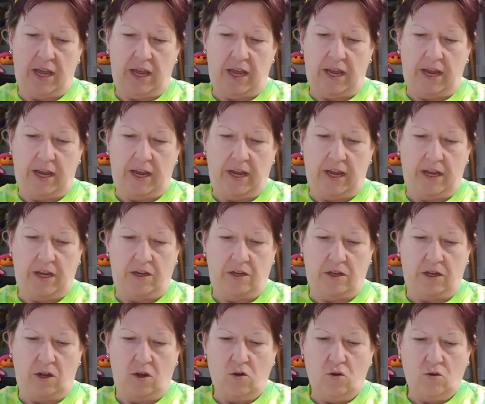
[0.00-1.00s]

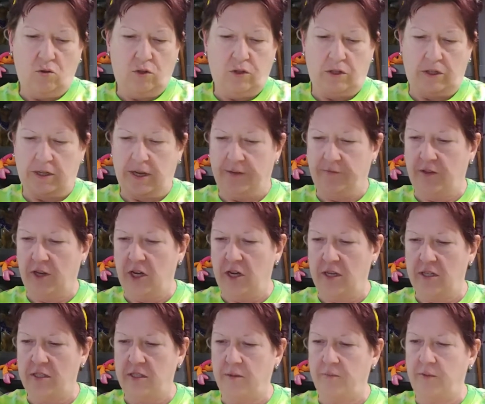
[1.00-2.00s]
And, oh, look, I've
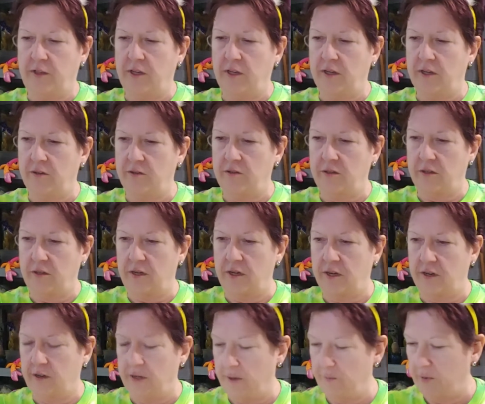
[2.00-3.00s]
got something else in
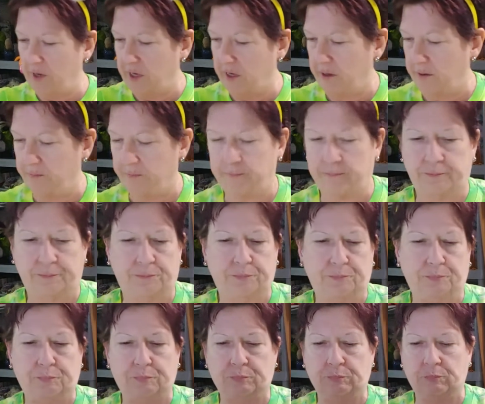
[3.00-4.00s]
here. Let me
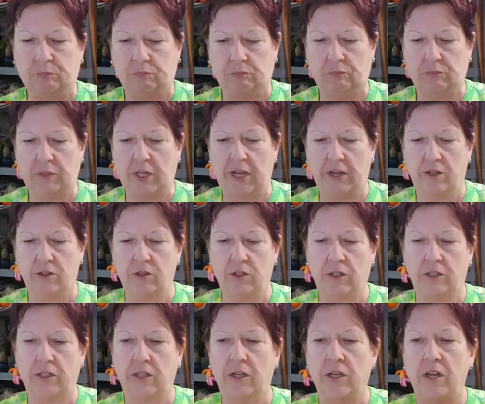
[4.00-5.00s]
take a
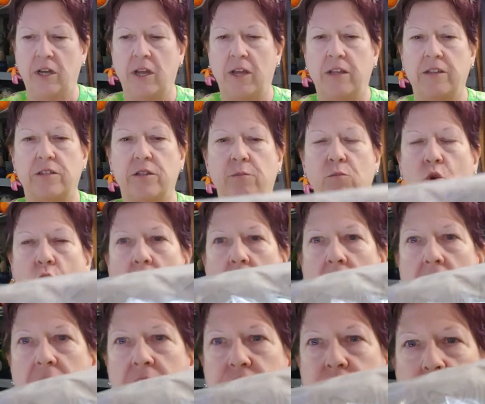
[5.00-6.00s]
look. Some more
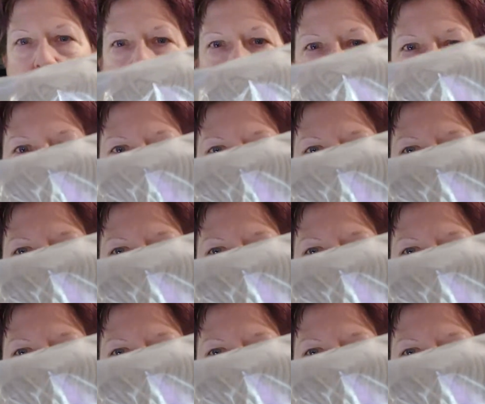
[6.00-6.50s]
ice yarn.